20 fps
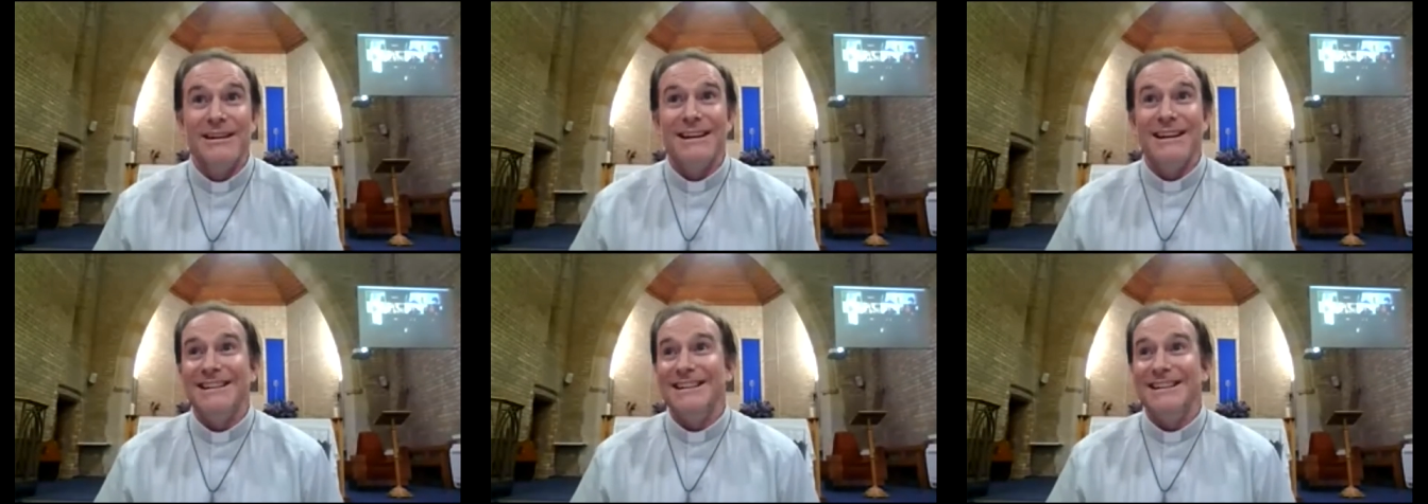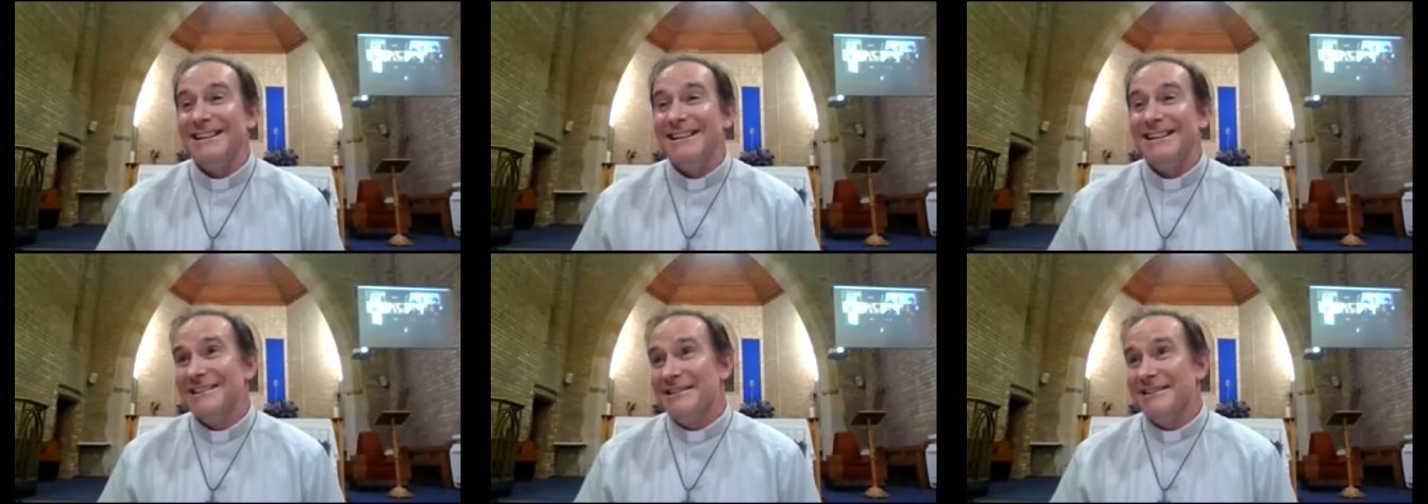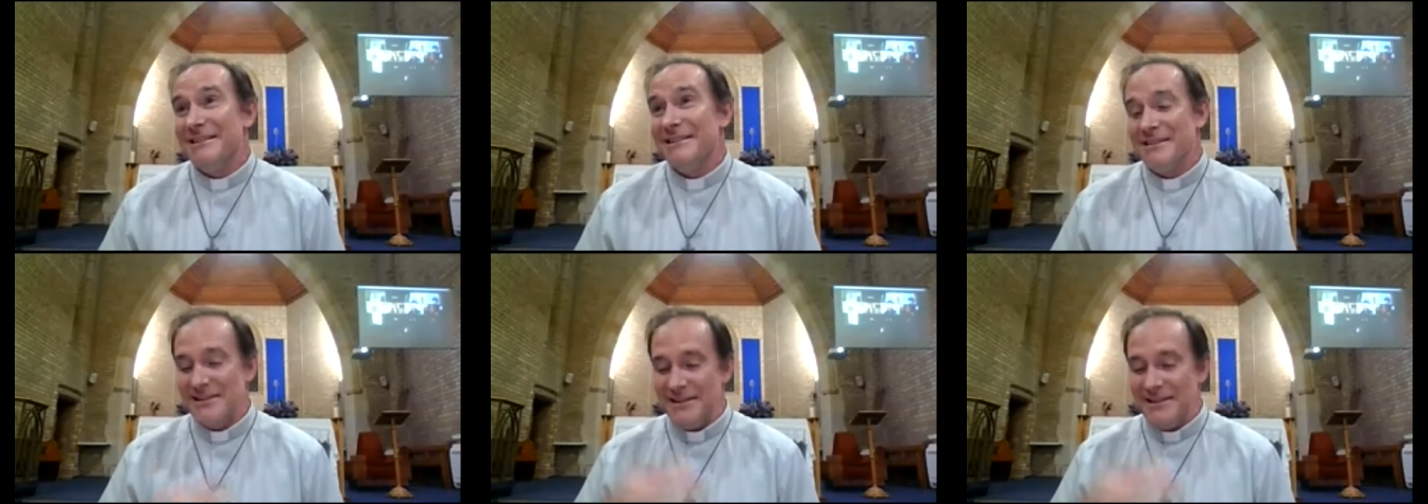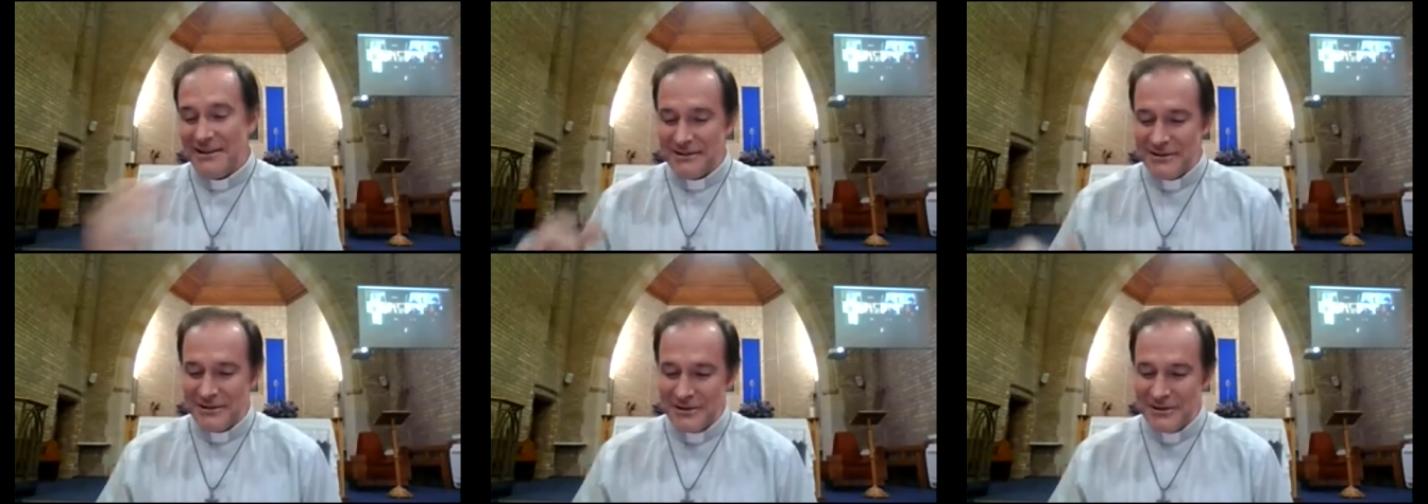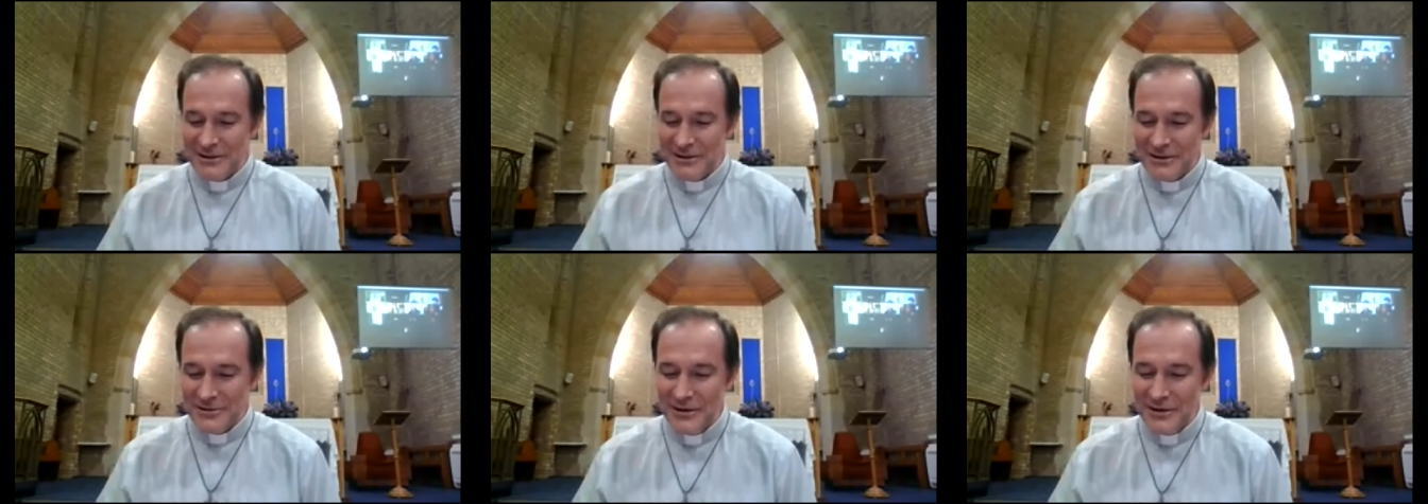And, and think. So
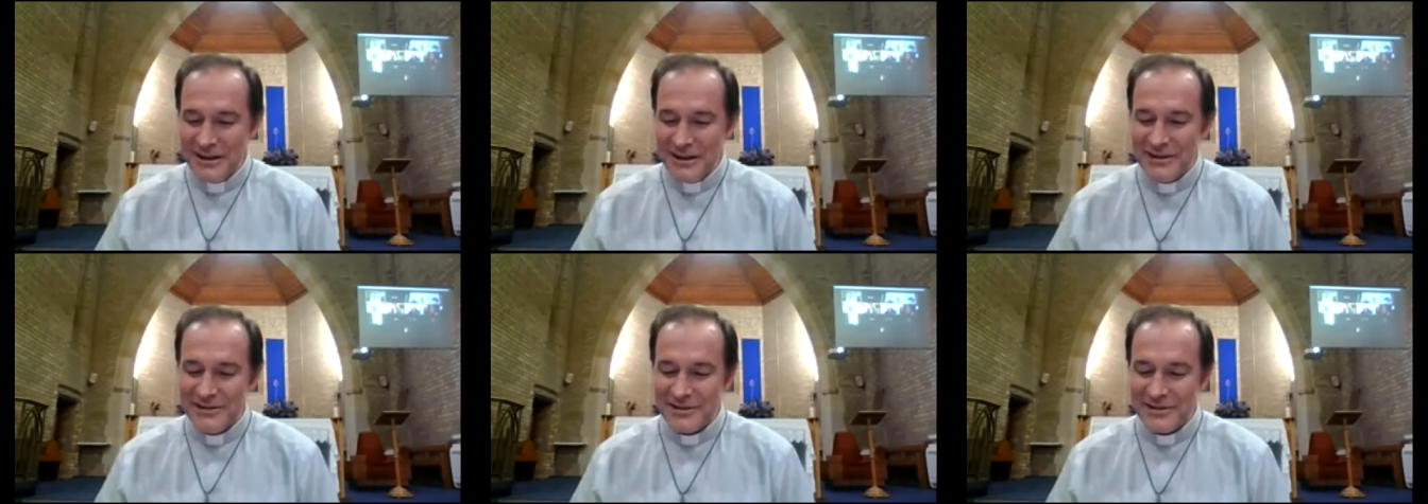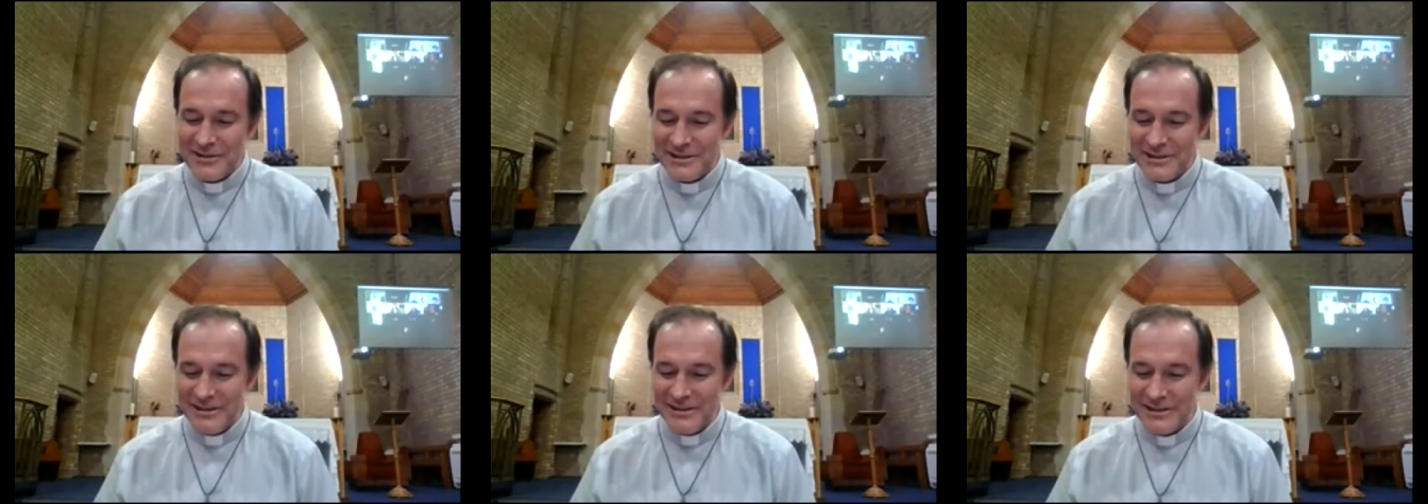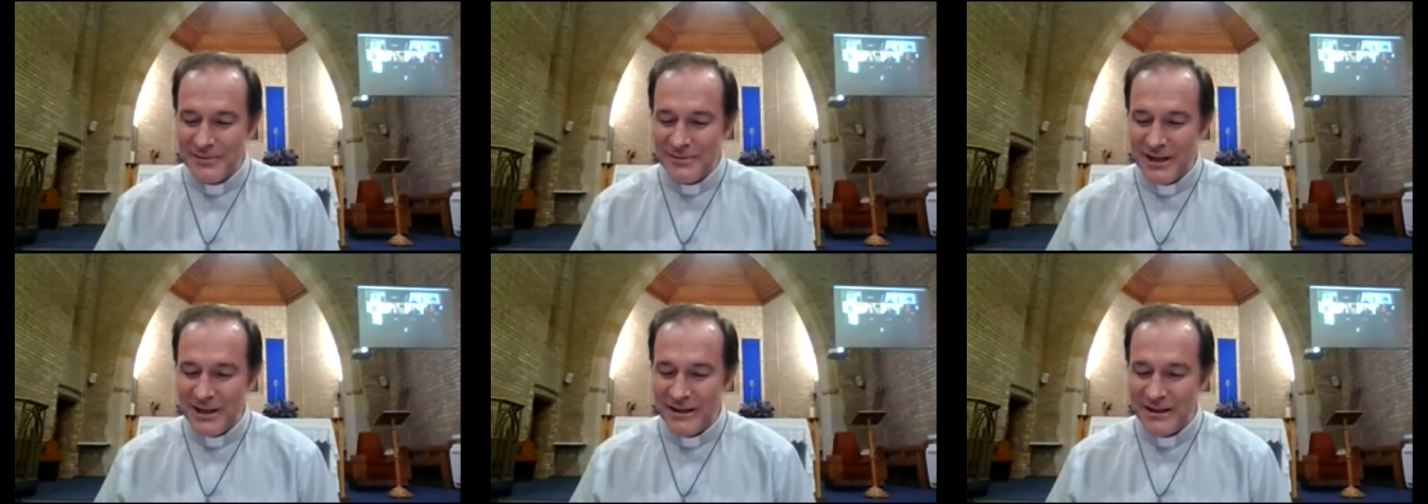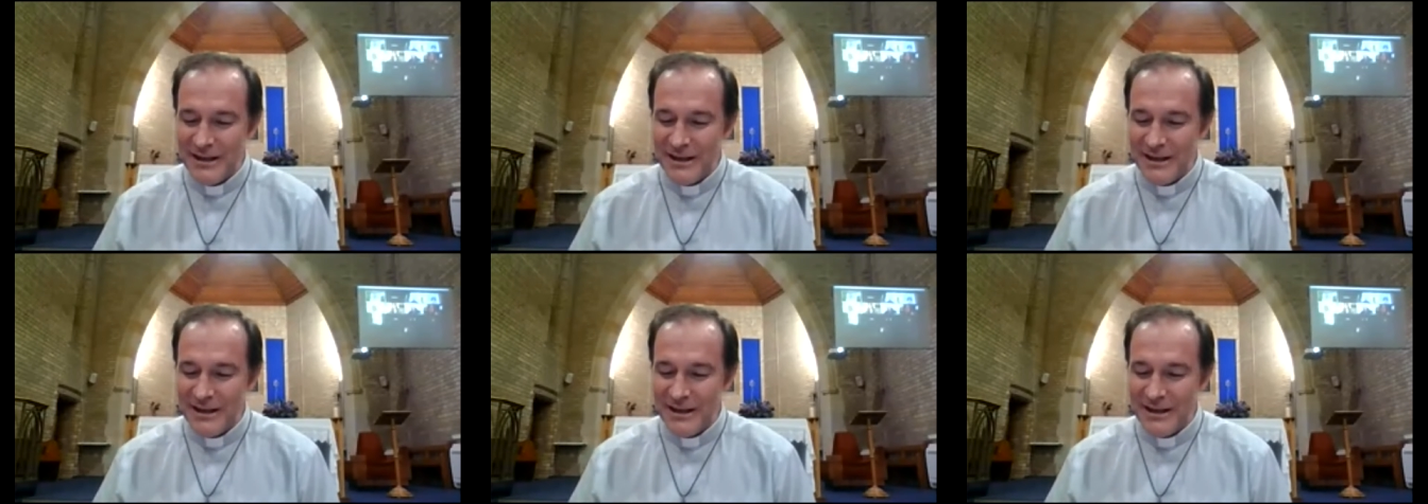it's quite interesting, this part.